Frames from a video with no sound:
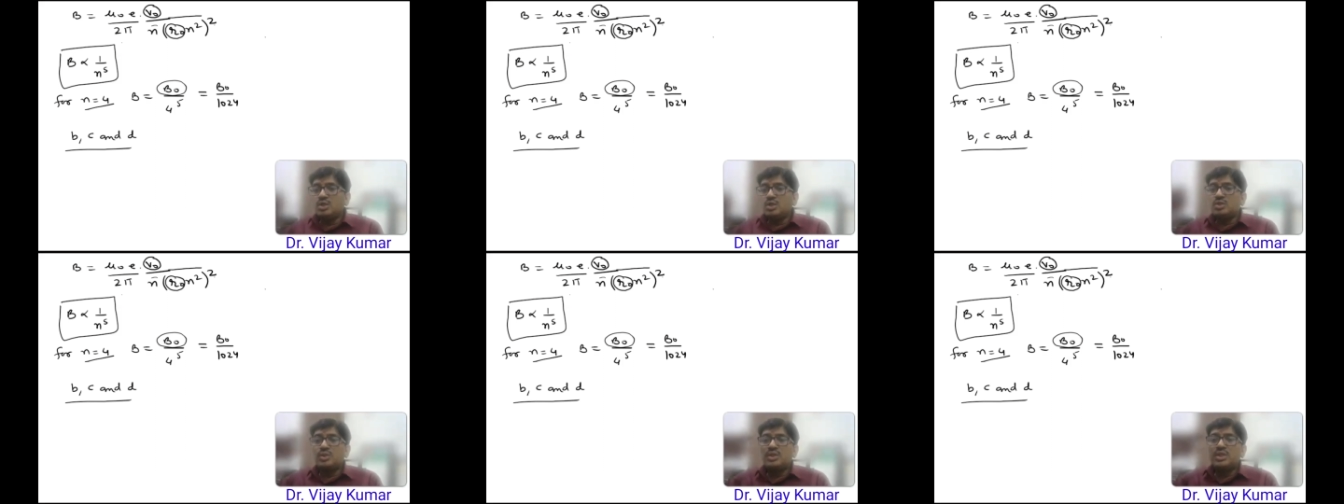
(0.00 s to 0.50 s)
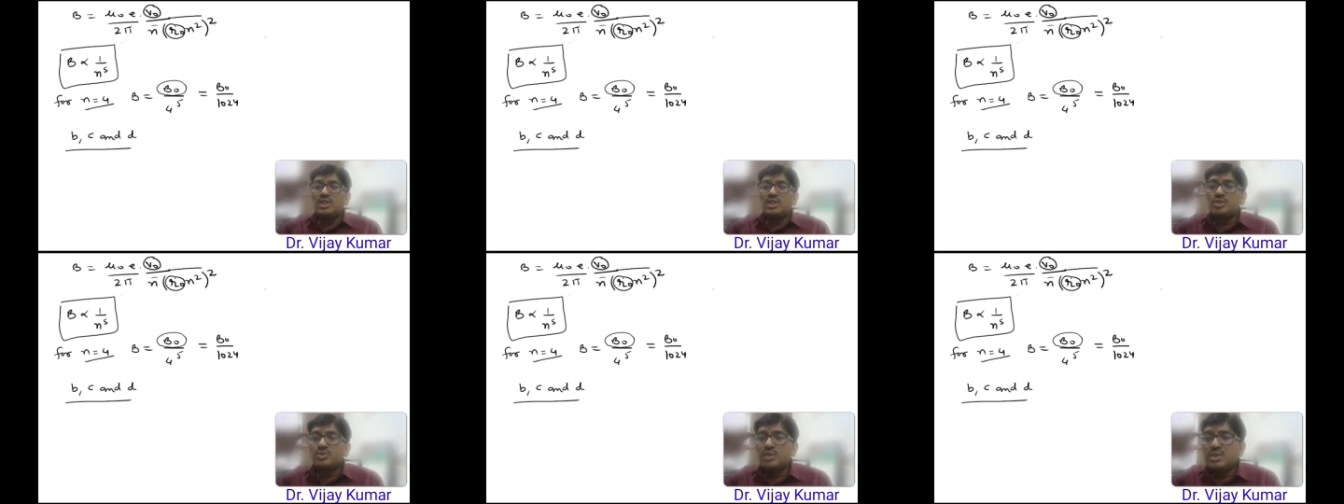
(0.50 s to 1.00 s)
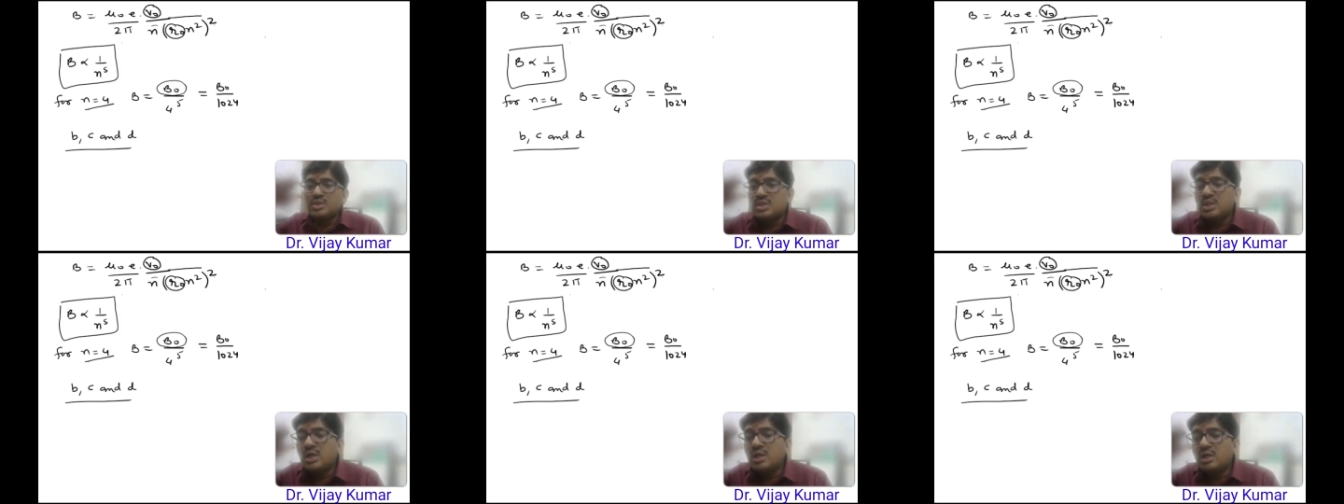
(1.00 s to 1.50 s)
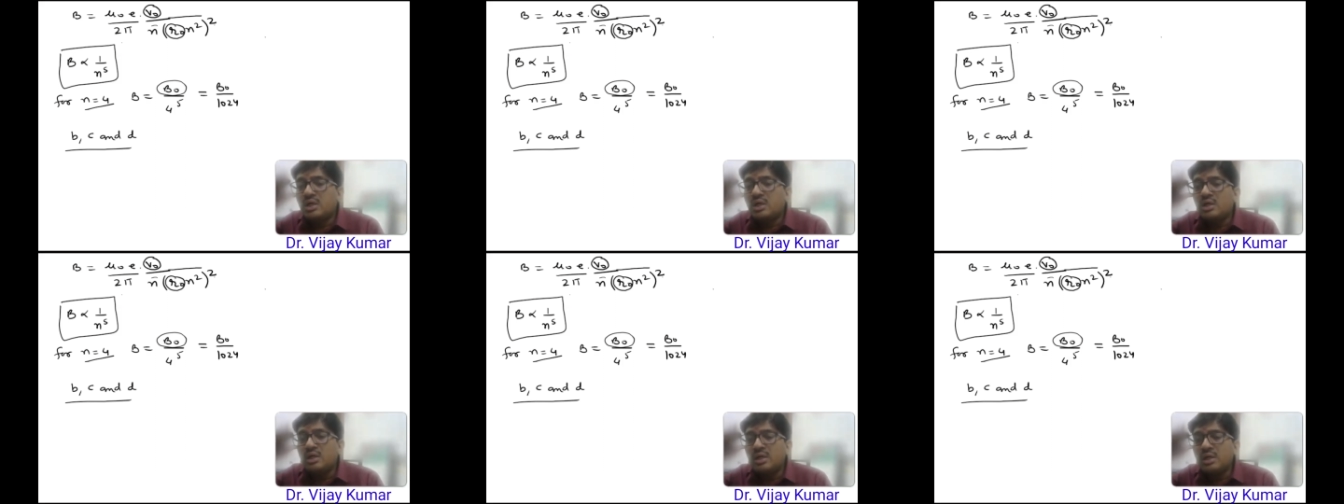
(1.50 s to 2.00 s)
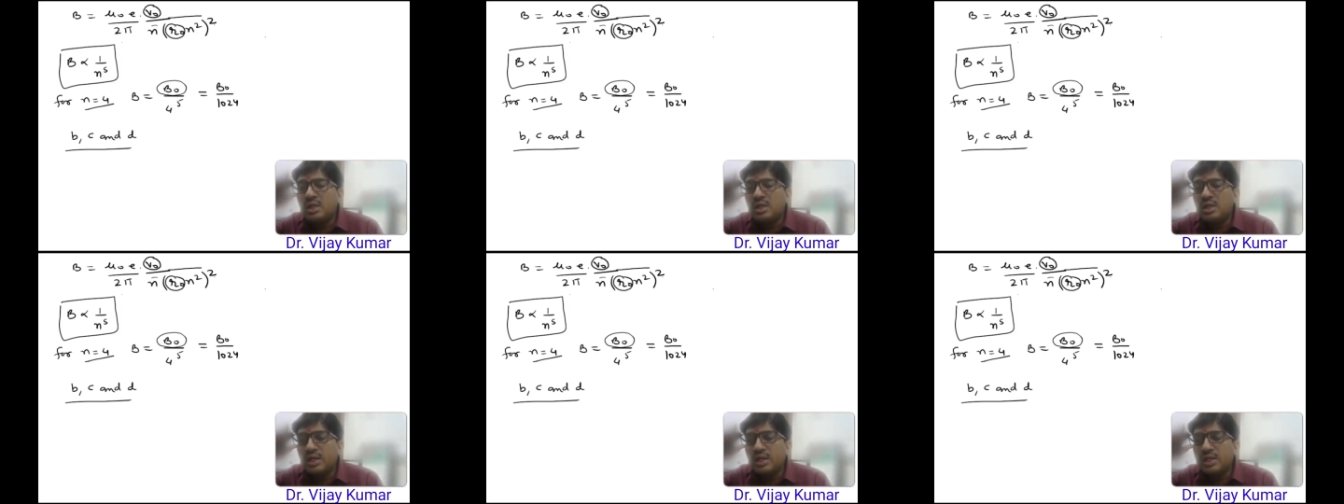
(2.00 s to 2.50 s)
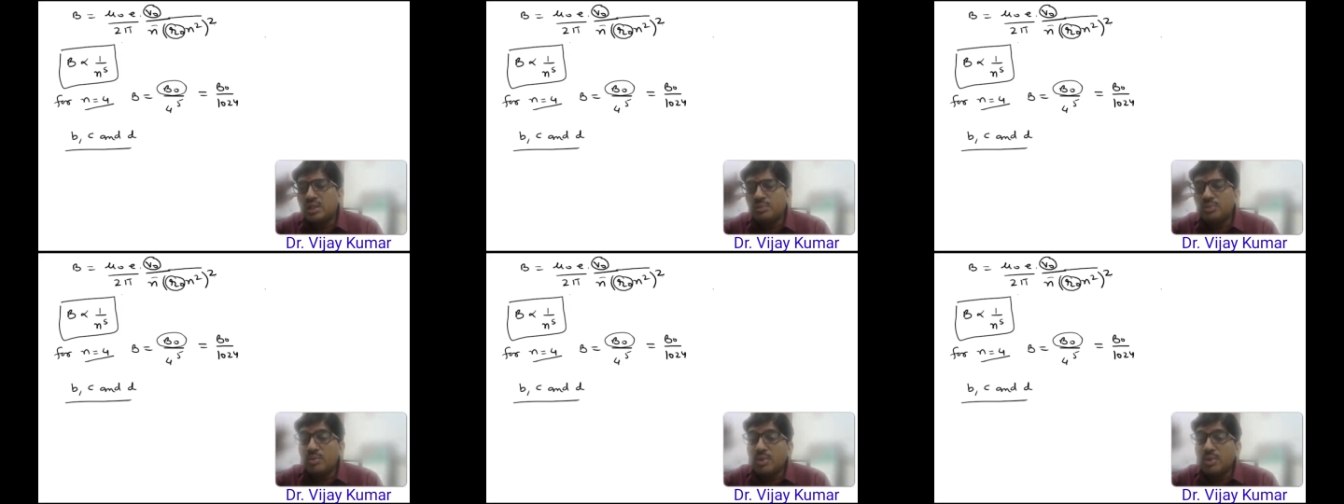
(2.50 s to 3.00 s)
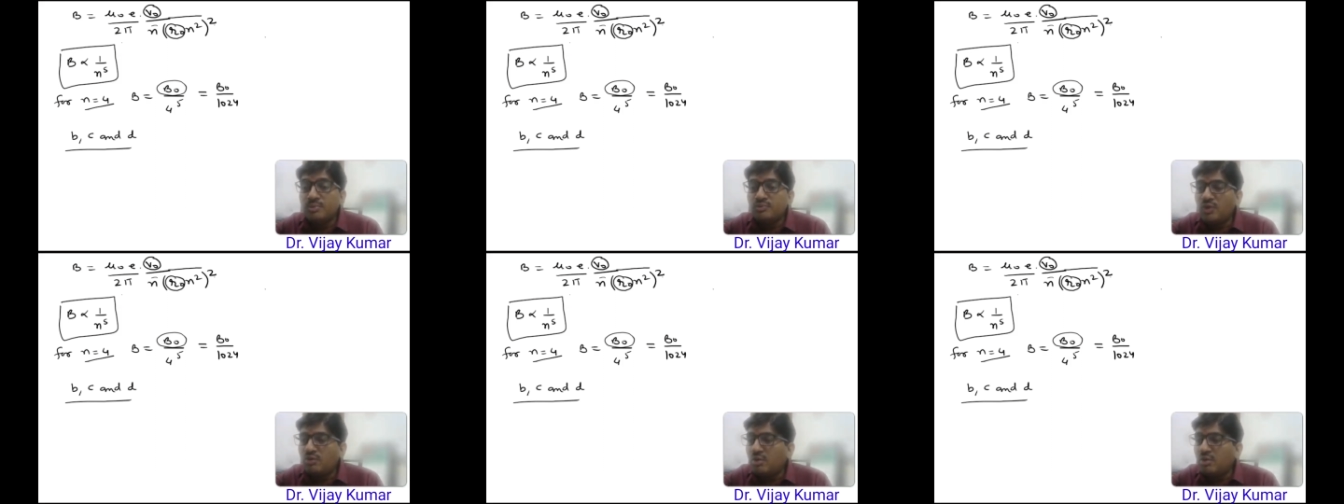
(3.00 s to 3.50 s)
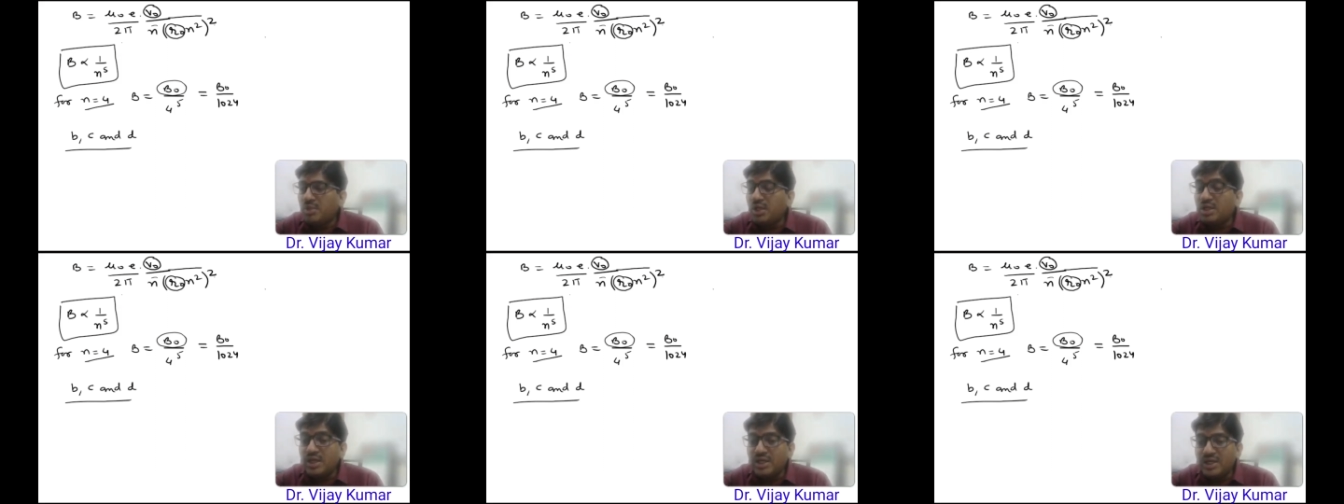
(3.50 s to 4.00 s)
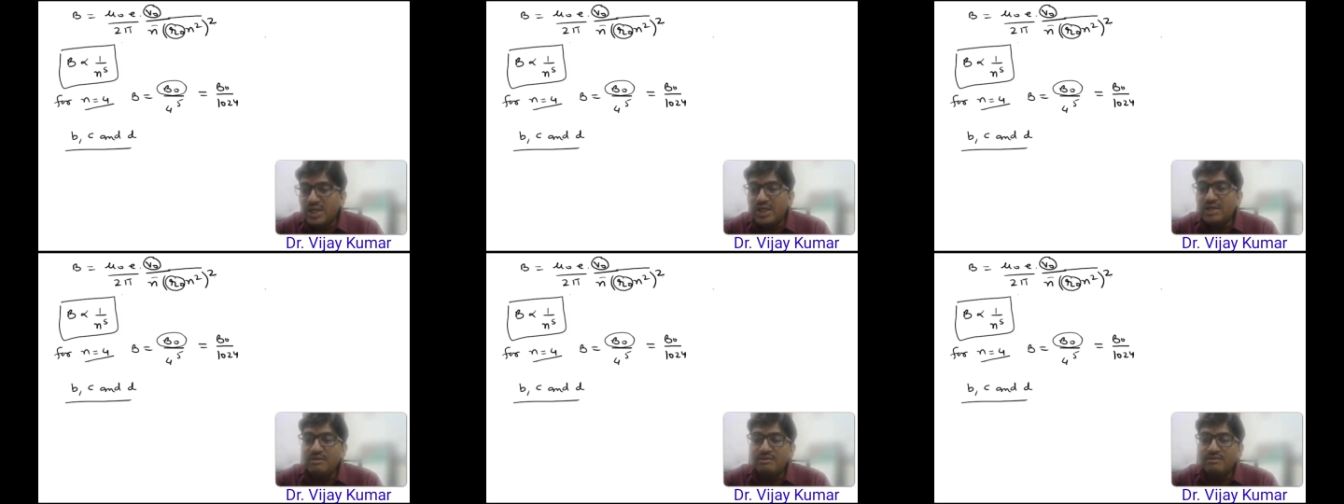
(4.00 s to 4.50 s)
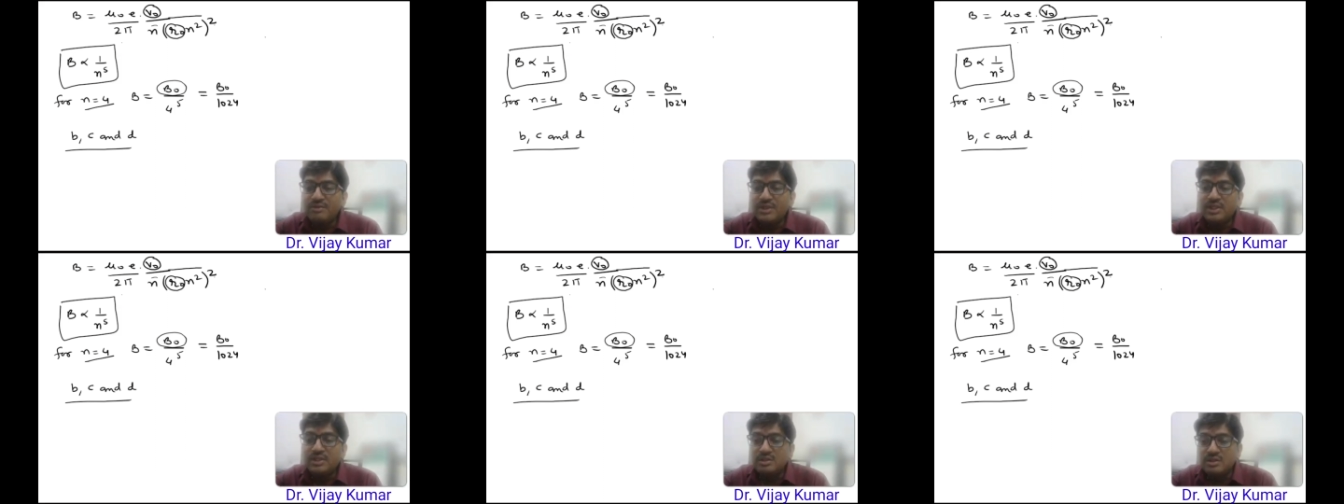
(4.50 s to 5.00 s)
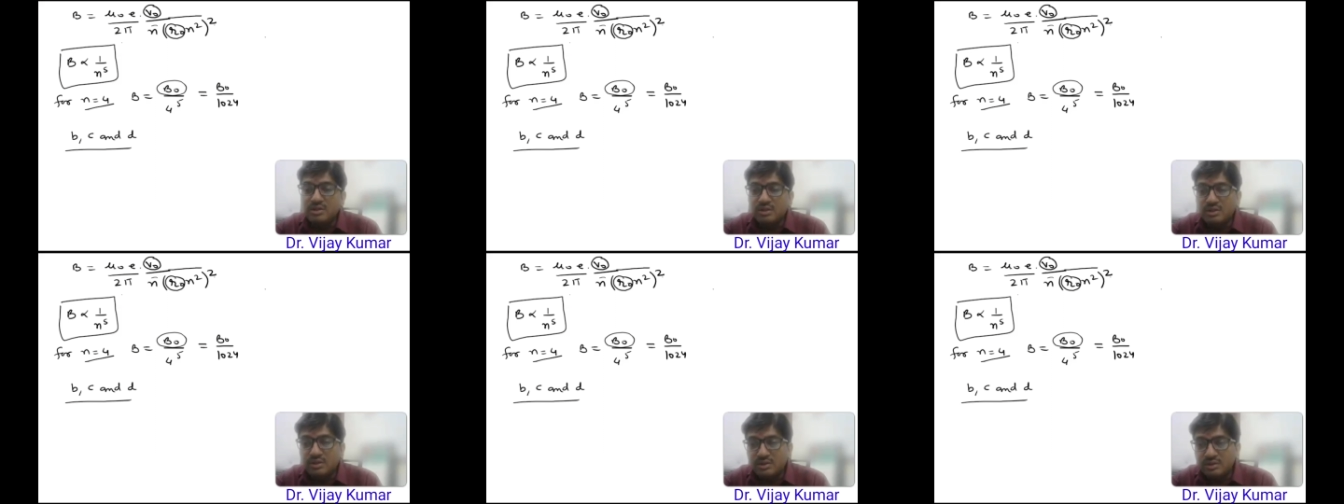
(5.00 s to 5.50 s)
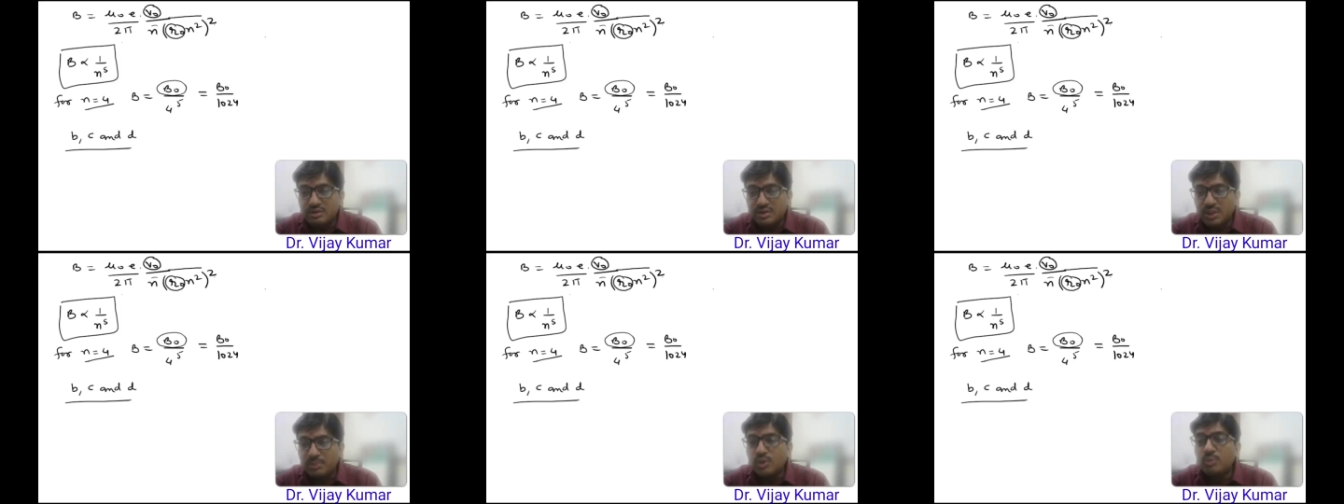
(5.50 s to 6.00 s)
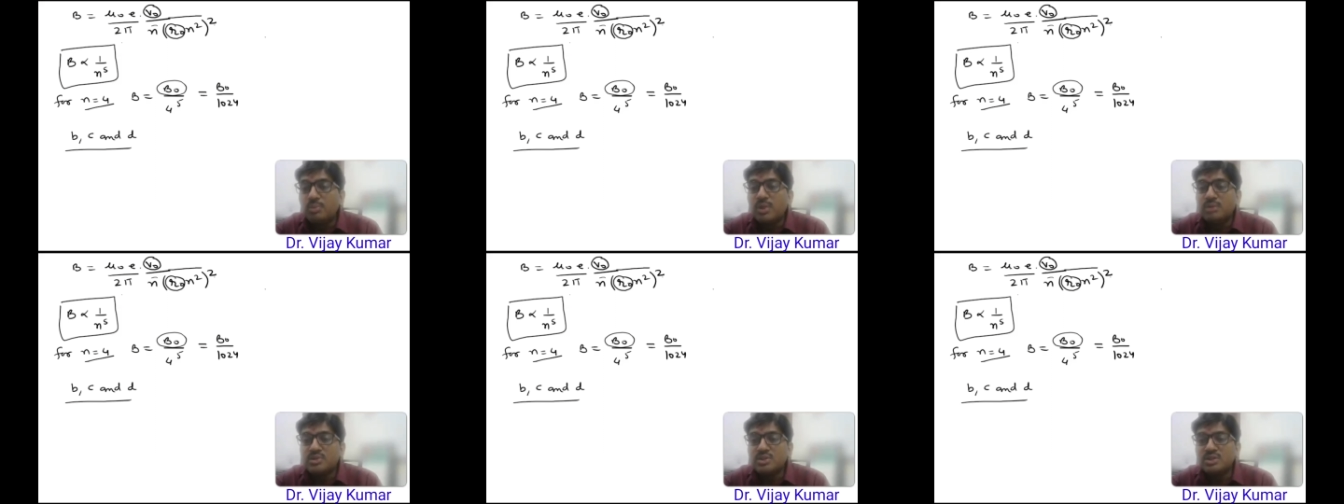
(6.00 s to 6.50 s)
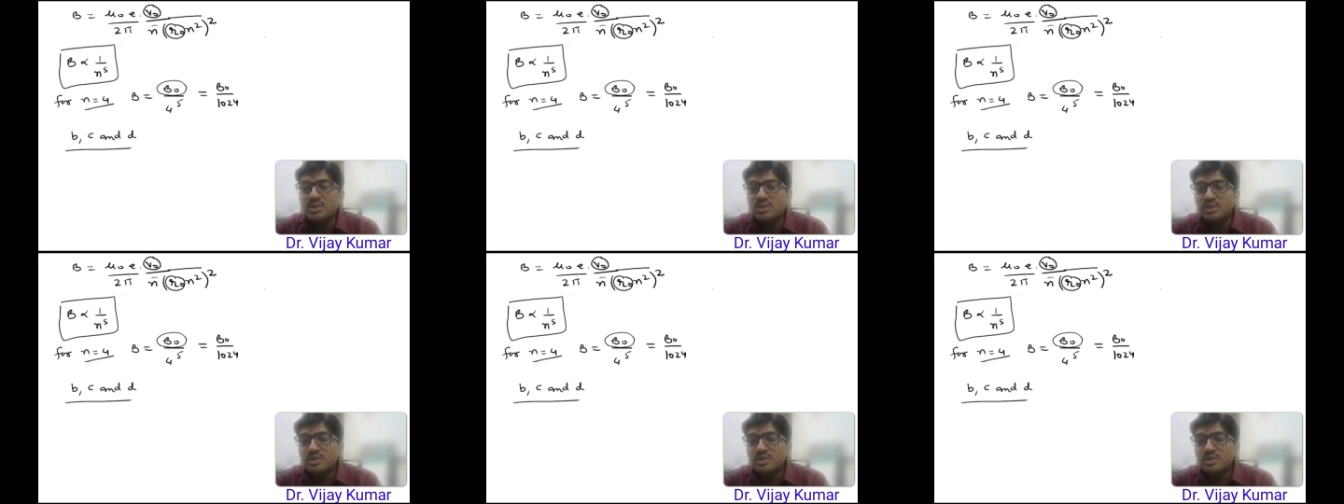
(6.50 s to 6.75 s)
So dear students, in another problem we will meet again with the problems